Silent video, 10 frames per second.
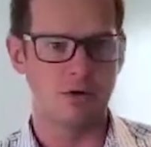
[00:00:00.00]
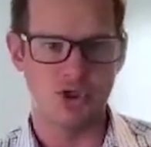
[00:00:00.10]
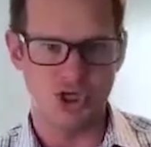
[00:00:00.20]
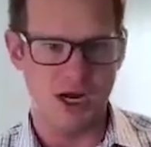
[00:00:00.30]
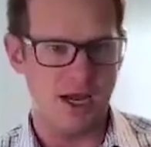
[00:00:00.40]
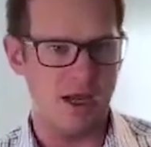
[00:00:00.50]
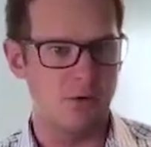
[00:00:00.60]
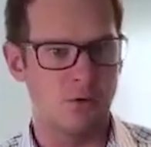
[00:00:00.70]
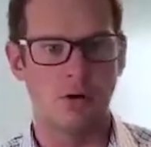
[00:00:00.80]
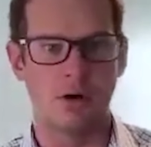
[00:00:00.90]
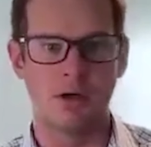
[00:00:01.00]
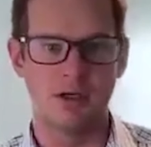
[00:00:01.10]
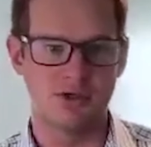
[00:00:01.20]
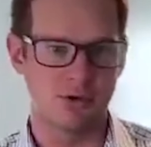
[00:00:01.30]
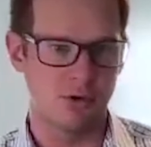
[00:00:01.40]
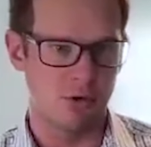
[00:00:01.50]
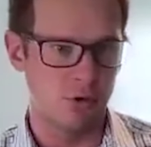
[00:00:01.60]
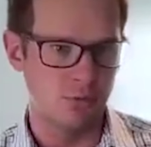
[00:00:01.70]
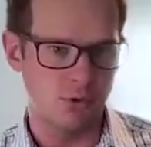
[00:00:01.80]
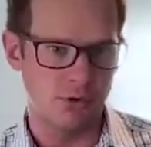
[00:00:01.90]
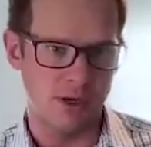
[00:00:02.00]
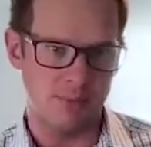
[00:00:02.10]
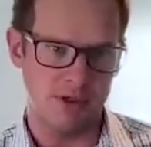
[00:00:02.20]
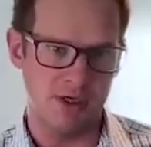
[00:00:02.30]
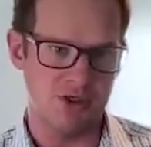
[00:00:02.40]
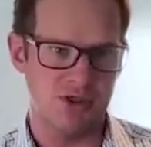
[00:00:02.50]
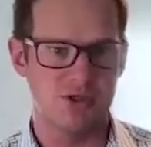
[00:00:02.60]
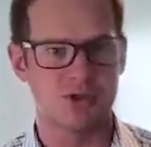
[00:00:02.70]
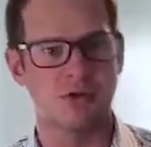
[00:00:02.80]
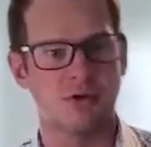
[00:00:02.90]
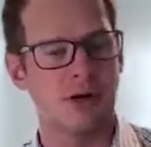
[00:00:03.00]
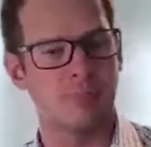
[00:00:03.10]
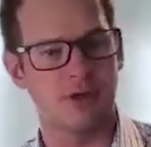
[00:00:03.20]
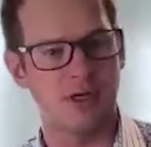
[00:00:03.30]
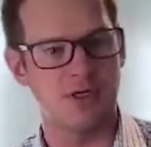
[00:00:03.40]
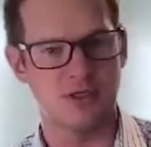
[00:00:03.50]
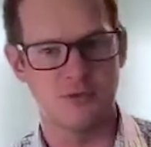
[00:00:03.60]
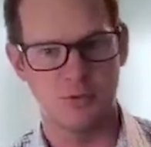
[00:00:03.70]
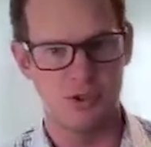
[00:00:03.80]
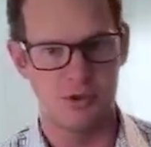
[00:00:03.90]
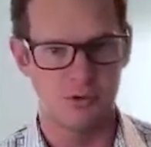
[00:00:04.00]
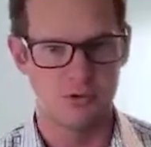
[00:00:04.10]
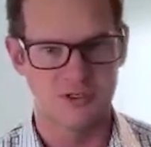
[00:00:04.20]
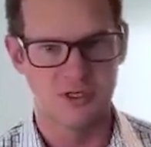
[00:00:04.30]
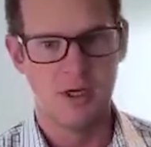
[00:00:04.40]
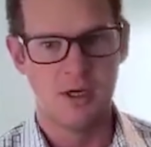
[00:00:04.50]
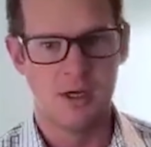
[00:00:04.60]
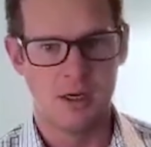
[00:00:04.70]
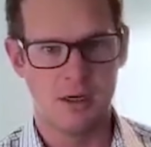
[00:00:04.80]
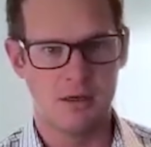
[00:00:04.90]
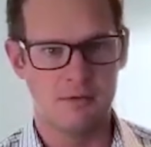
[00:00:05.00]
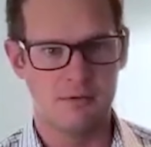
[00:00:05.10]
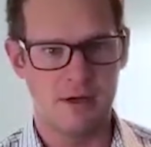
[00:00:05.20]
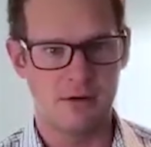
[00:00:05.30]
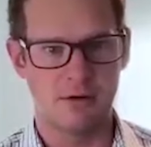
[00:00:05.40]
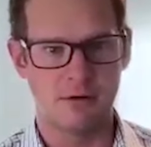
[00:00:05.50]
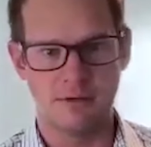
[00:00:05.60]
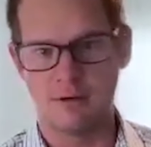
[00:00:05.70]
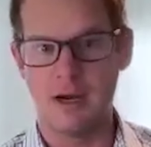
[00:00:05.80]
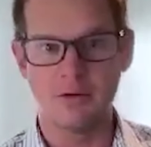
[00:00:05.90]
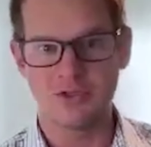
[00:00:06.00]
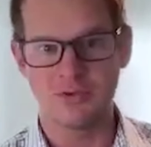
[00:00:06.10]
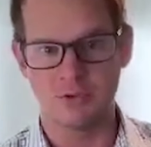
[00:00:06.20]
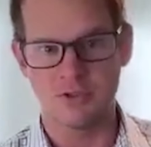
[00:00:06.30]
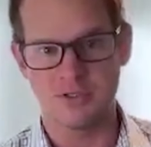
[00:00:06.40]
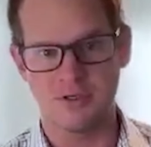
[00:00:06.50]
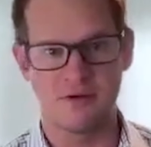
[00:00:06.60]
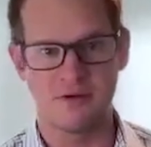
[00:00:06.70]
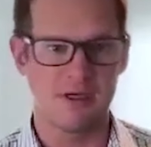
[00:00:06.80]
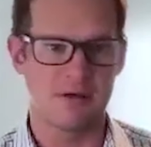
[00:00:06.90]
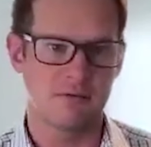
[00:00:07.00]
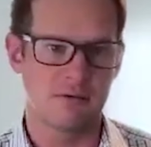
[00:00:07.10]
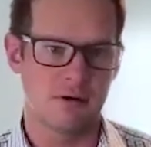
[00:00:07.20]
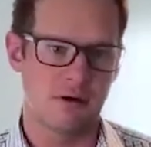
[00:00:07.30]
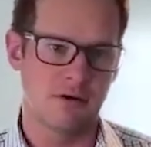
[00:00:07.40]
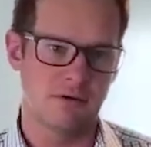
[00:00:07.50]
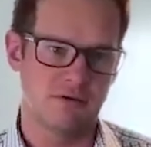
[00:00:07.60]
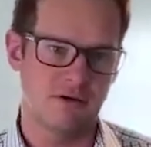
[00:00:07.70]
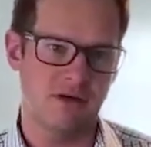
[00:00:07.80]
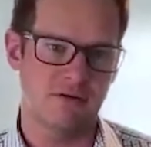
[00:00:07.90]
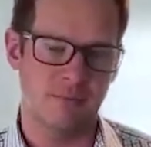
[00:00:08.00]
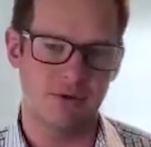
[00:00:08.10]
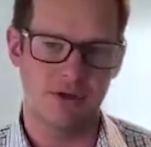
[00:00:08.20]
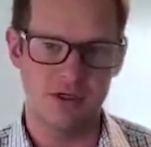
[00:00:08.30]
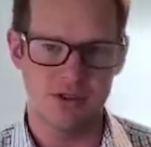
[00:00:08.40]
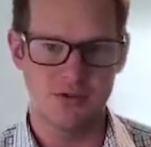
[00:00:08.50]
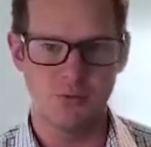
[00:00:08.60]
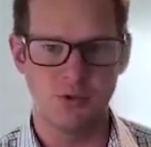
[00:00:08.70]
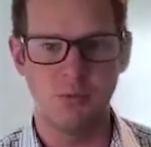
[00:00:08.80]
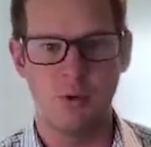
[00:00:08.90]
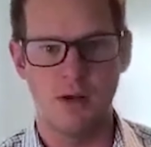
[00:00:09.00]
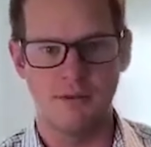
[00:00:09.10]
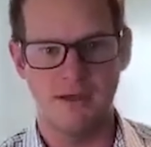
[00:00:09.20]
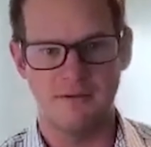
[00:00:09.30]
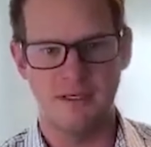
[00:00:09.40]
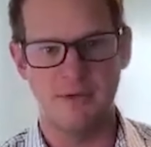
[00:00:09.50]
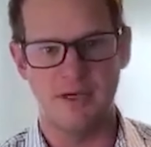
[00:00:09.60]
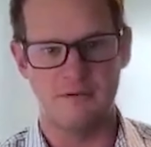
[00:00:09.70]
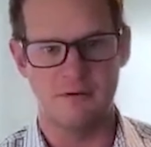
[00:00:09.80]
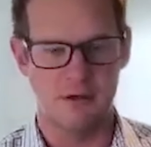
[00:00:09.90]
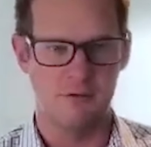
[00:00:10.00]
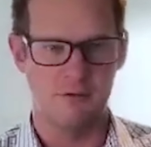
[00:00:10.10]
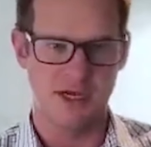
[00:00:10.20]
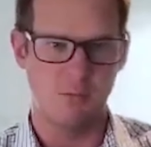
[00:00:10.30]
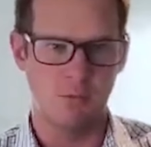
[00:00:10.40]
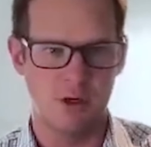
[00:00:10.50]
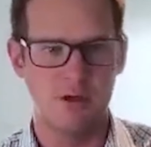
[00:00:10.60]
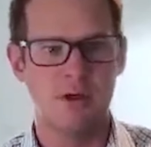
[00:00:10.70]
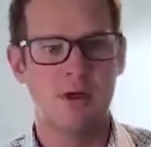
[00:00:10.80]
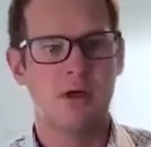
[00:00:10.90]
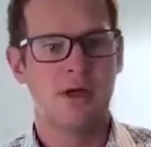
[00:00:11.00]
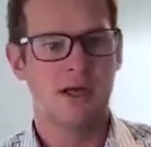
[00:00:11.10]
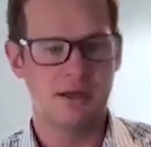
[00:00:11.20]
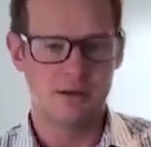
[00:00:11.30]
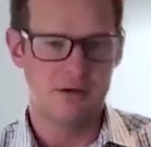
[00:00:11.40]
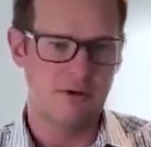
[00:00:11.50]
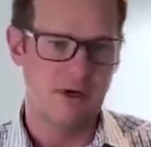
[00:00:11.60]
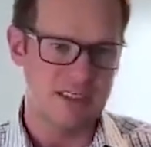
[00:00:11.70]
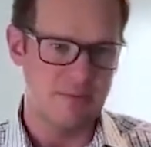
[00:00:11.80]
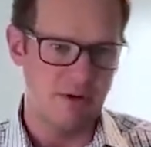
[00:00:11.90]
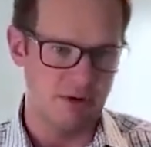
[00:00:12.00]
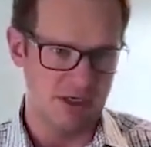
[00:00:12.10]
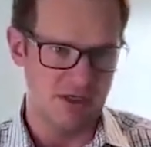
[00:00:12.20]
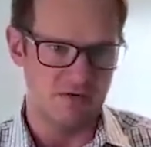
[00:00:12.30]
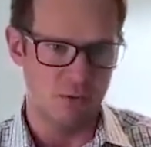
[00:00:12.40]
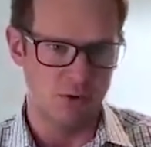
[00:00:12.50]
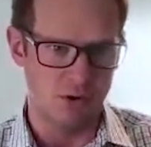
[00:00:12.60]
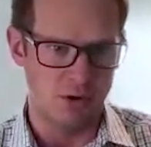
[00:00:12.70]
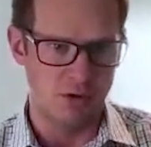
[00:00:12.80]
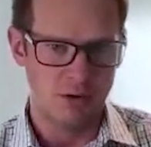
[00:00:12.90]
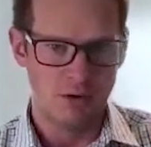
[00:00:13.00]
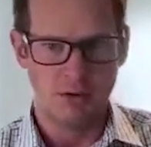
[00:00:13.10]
or chat or our internal homegrown applications or other applications we use that are outsourced as like SaaS applications, we want that teammate to leverage that one handheld device to be able to get to it all.